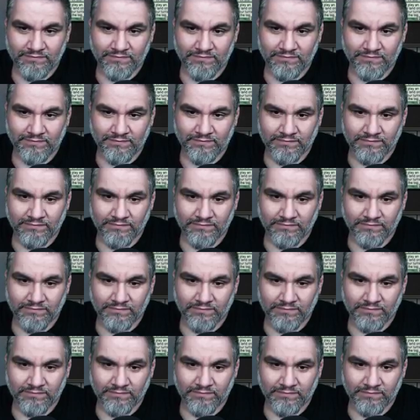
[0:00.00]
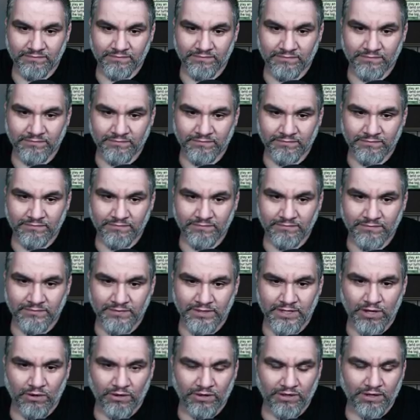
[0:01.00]
We do have to lose our pig, but
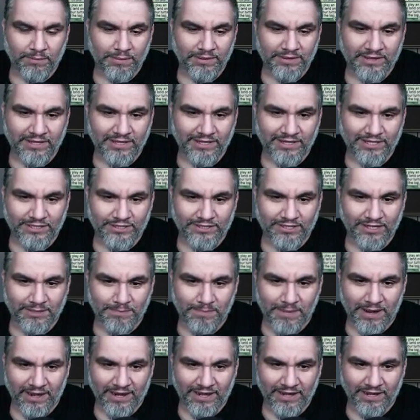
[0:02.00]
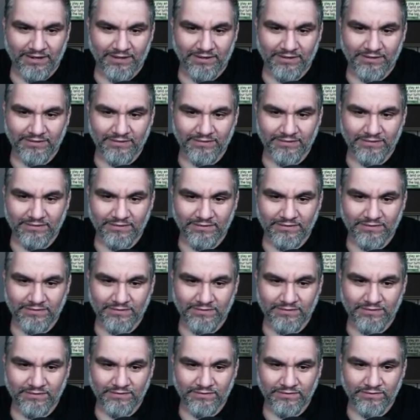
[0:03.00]
no. But then it gets tucked back in.
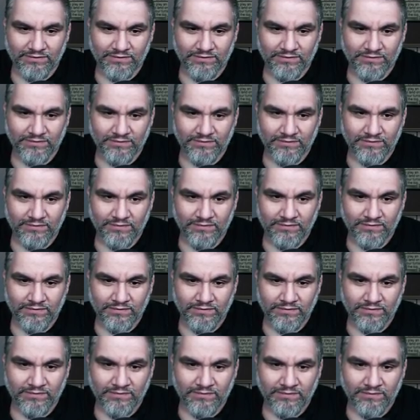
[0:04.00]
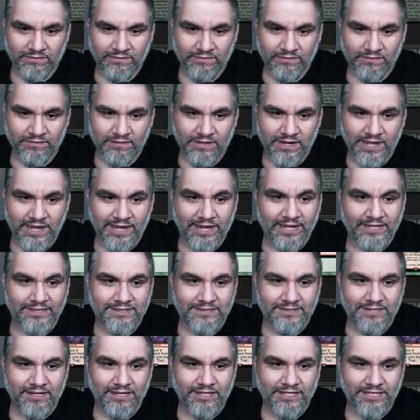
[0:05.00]
What? It
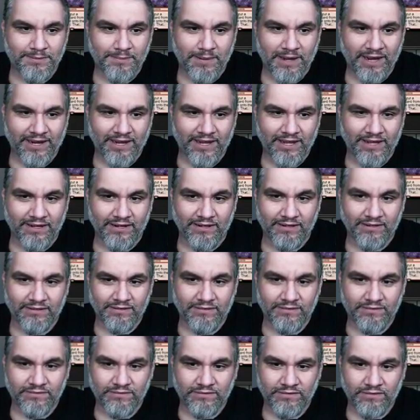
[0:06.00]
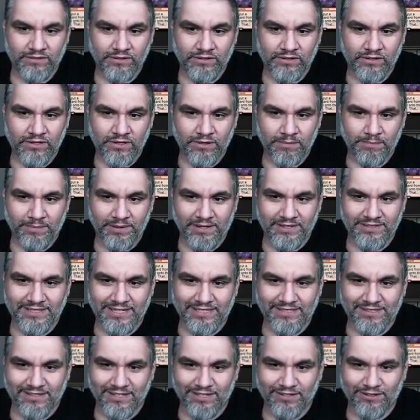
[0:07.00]
gets tucked back in. Why? Because
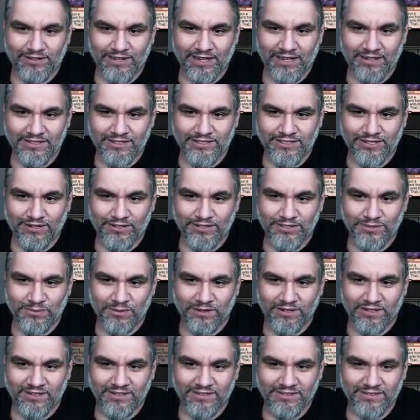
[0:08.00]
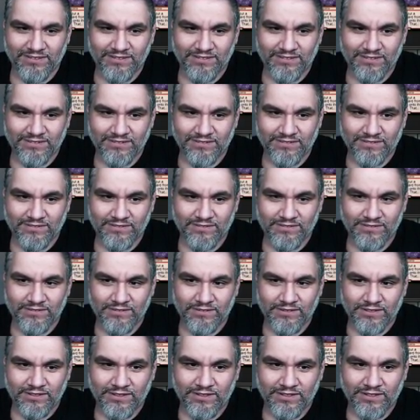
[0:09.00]
that's literally how these cards work. What are you talking
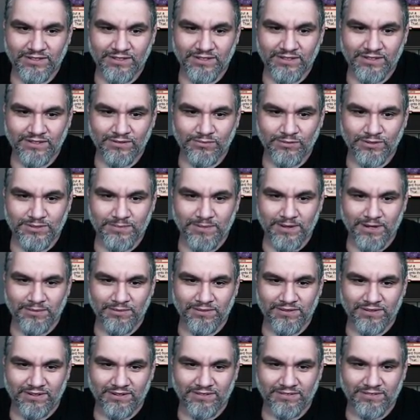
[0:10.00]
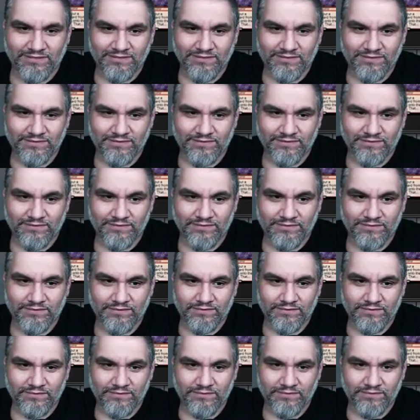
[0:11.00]
about? What's the matter with you?
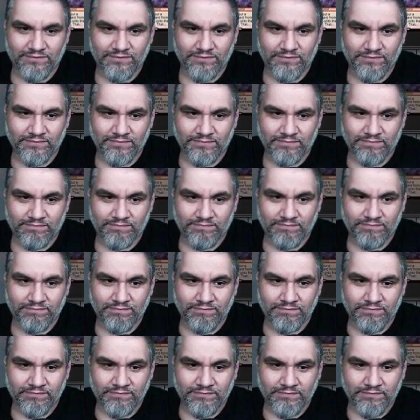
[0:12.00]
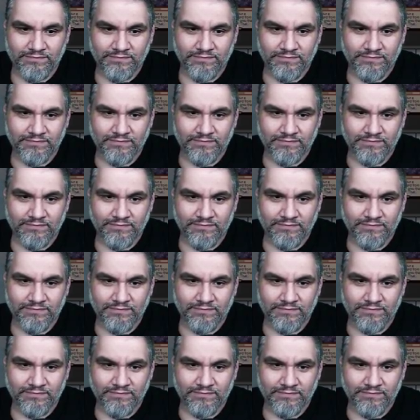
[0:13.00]
Doesn't the pig?